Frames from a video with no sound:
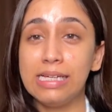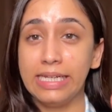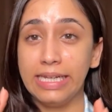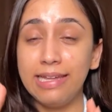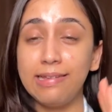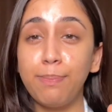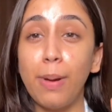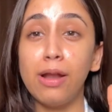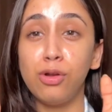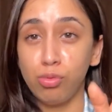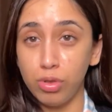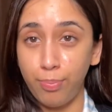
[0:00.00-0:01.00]
crisp
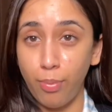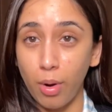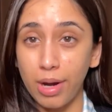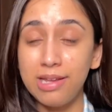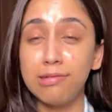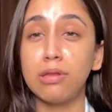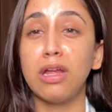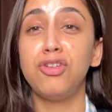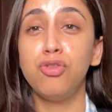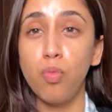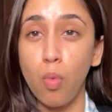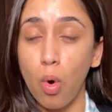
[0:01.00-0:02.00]
and to the point so that
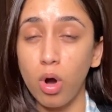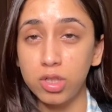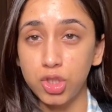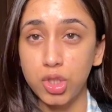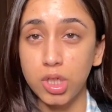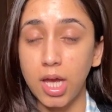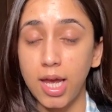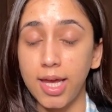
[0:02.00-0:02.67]
you watch